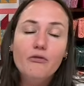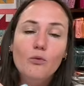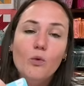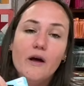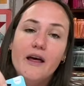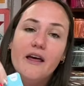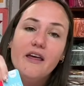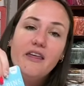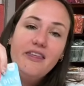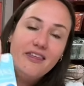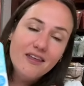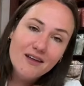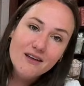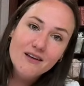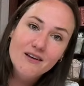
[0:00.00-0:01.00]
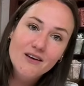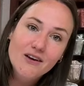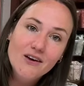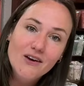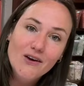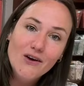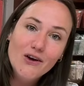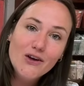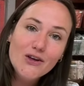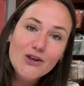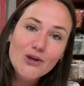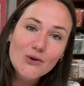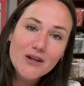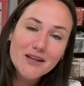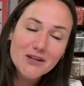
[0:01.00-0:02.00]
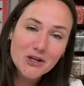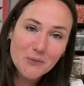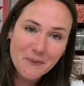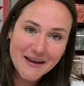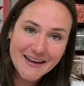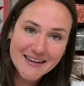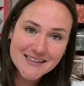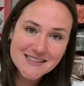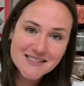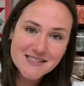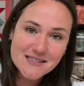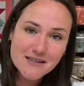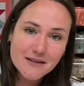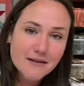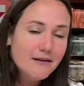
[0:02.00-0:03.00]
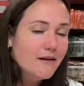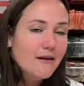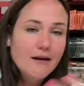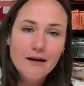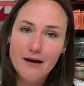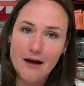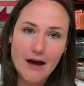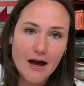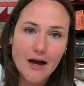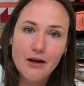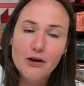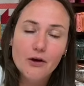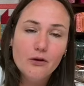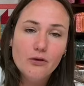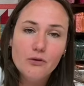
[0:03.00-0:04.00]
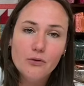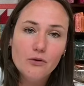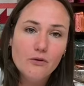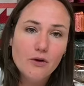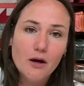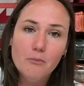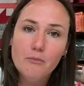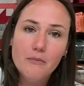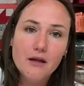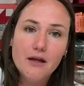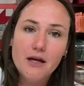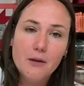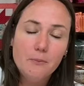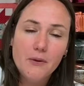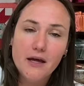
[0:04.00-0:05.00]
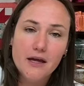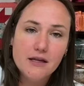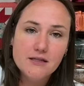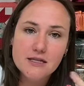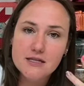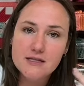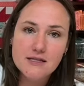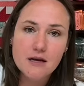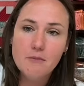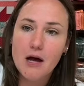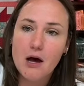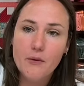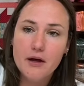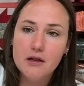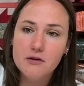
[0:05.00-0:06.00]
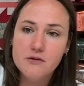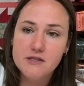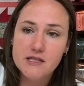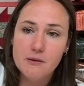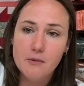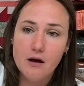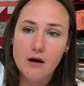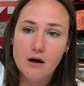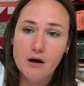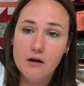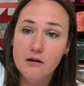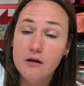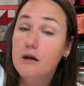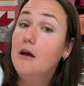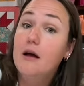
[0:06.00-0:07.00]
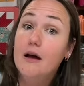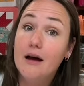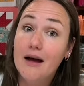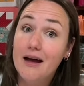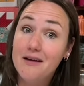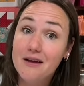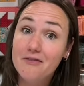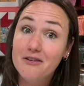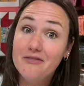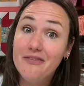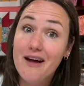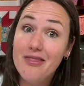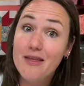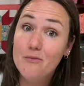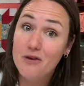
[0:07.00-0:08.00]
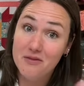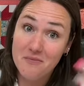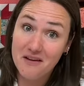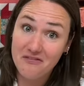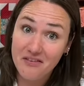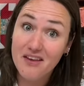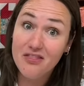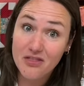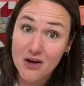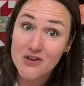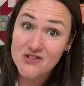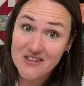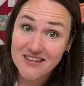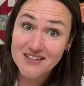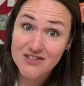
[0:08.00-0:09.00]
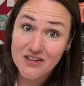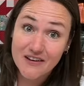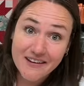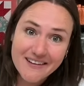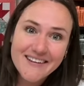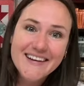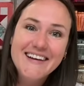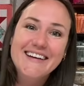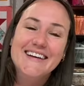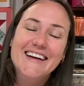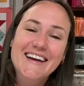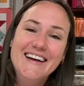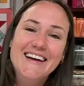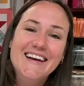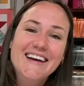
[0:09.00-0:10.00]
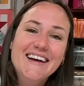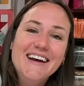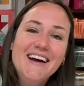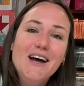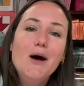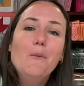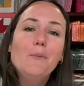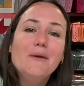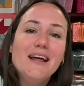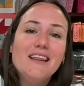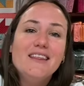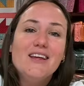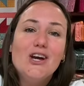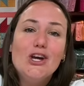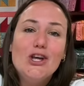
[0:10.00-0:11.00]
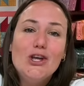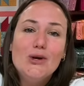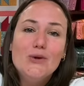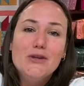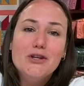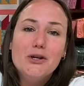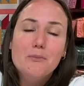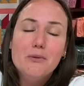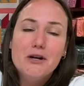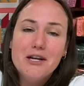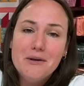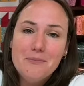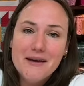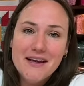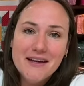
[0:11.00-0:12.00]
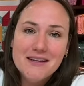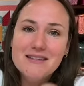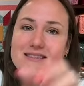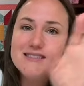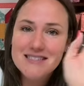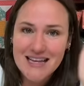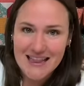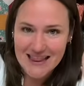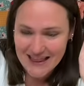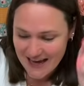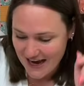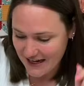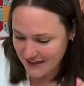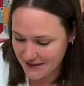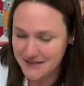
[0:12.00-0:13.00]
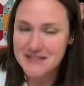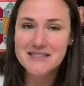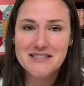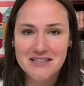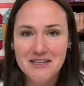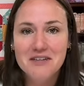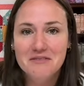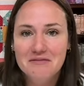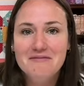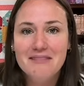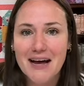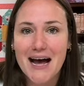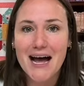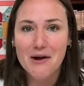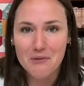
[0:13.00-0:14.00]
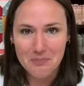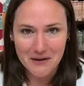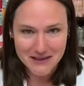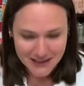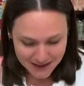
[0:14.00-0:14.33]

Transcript: with cutie little pins. I go through a million pins and somehow I lose them all. I never find them with my feet though, so that's good. But I think cute little birdie pins, that is, I would pick that